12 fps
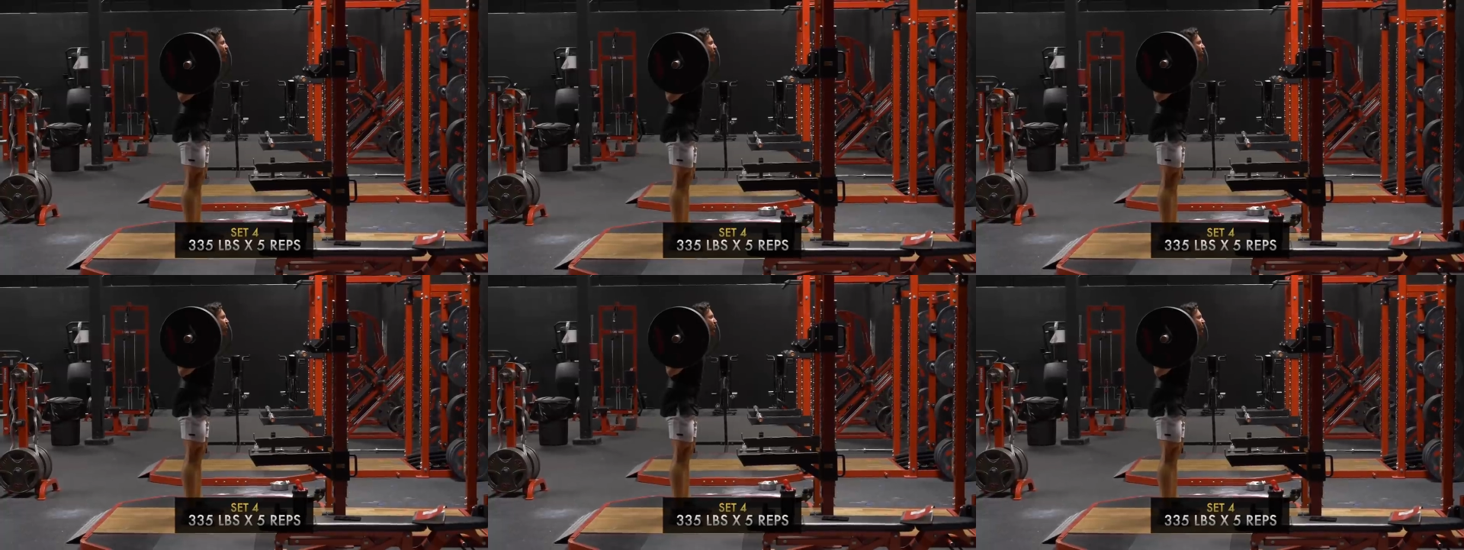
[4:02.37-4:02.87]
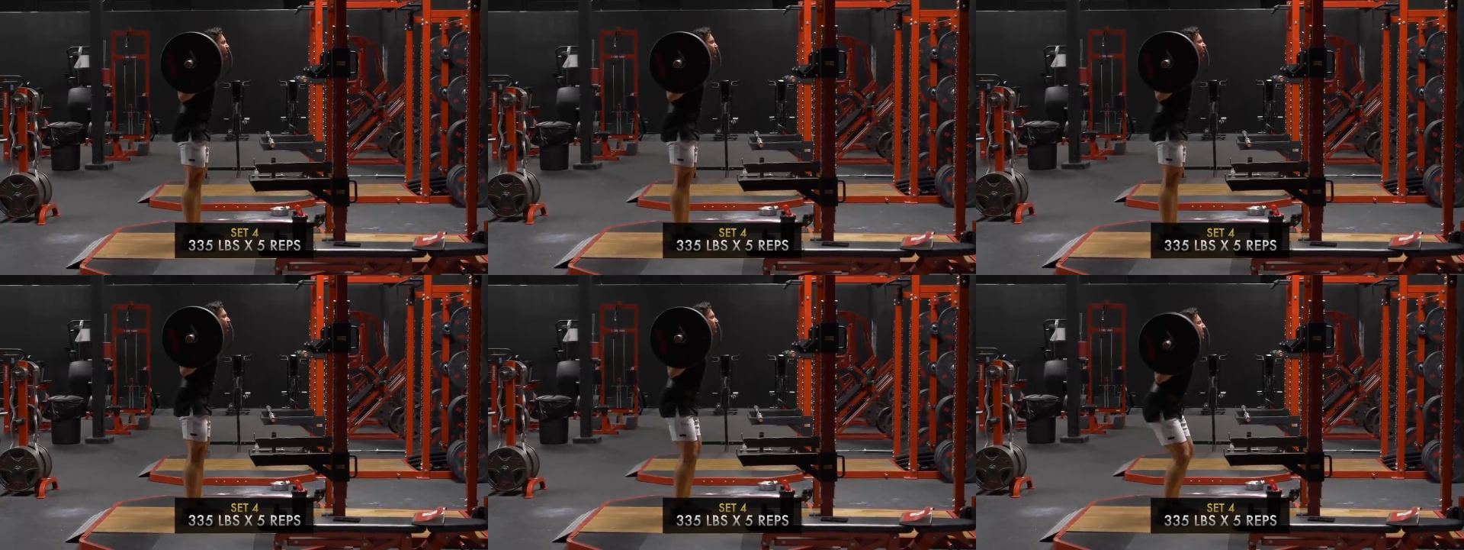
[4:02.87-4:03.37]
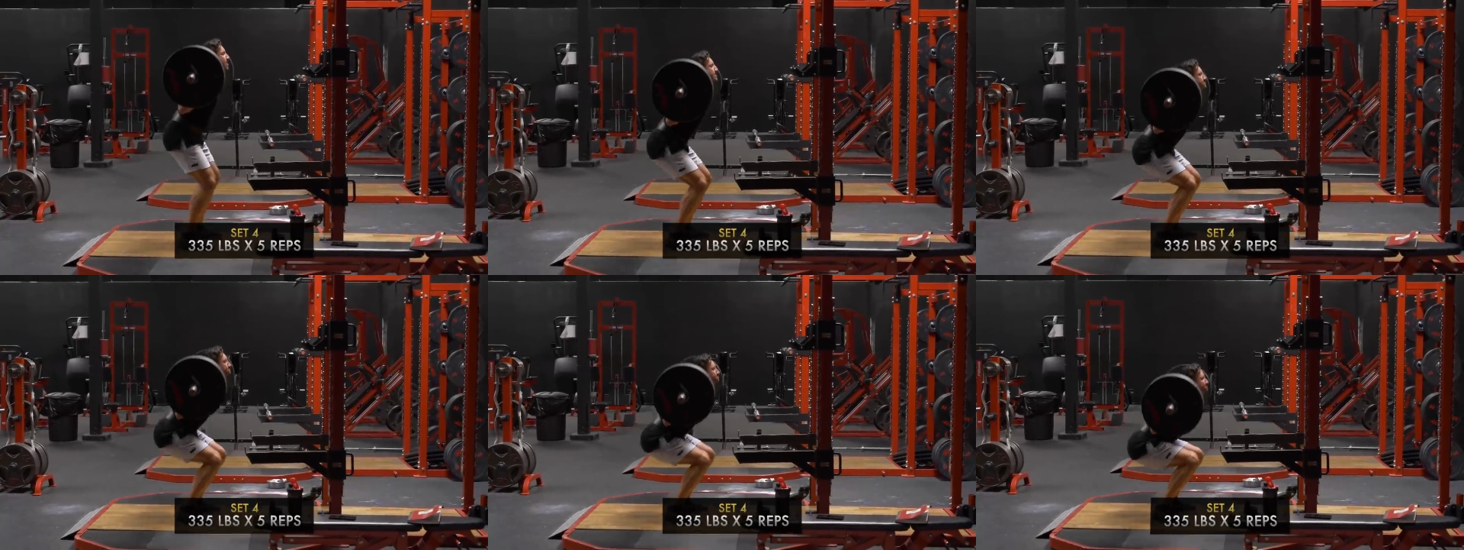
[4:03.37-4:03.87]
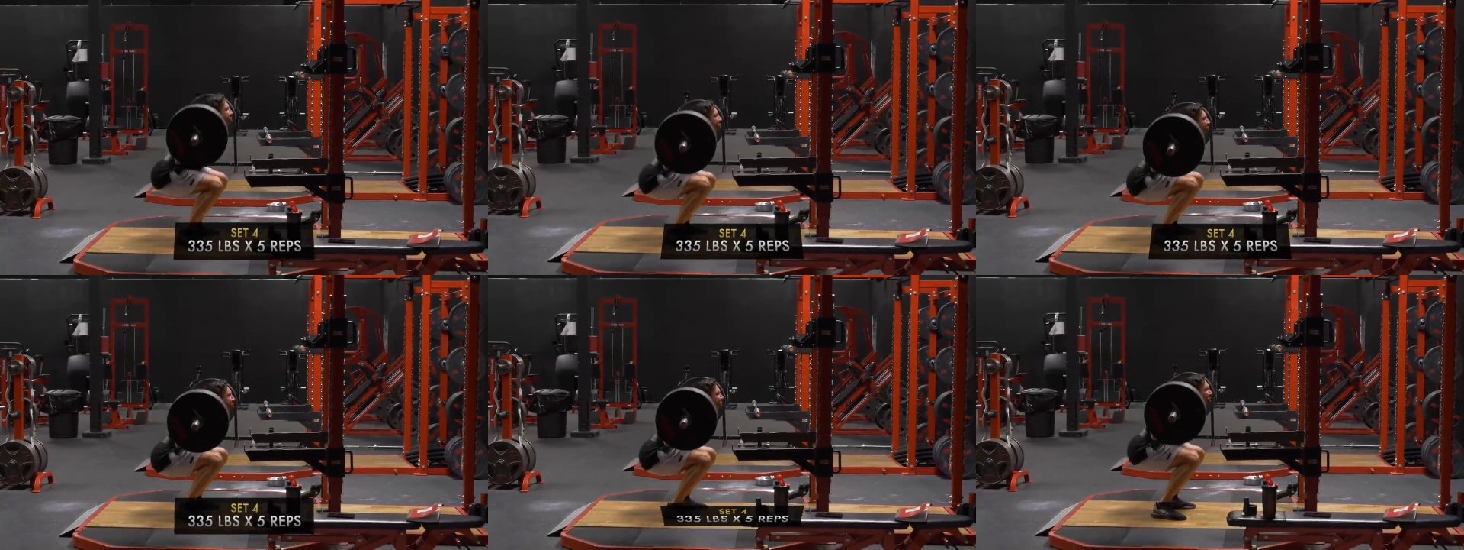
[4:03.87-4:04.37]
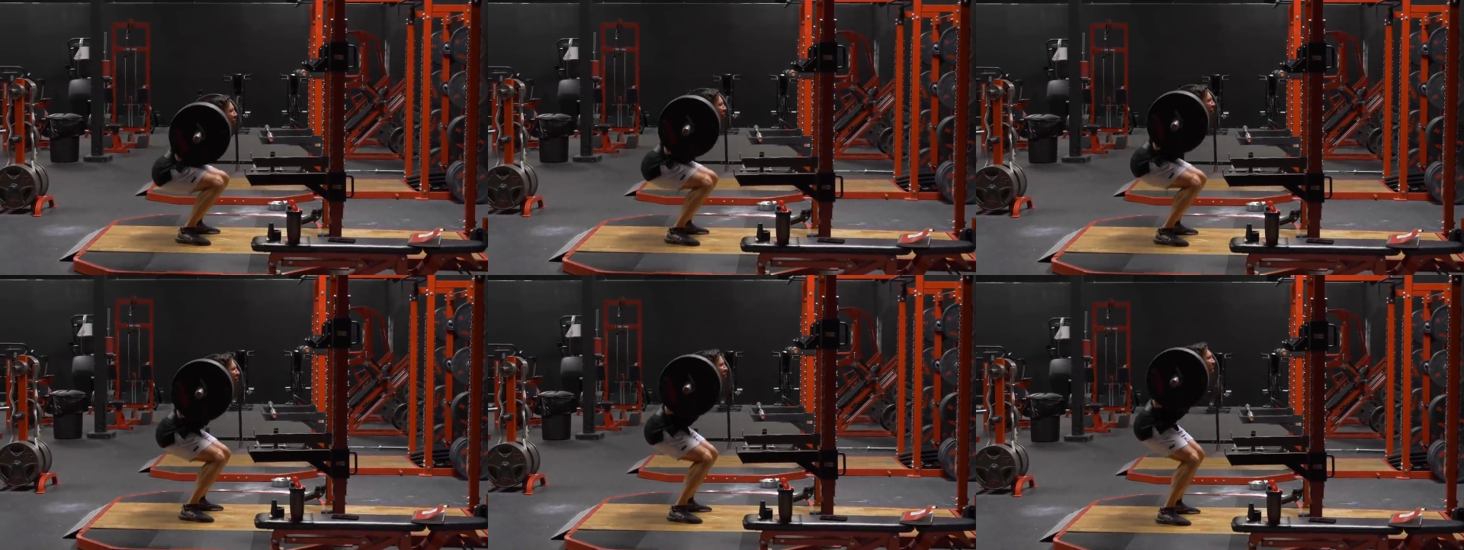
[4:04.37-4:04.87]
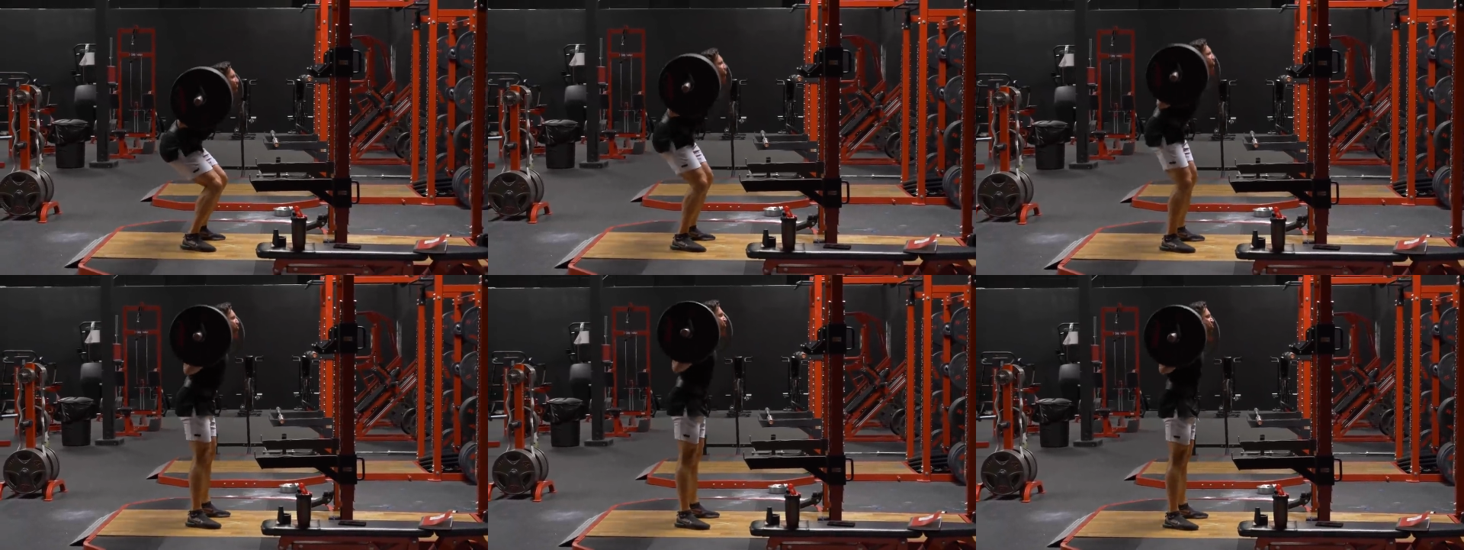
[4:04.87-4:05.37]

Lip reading: (no speaker visible)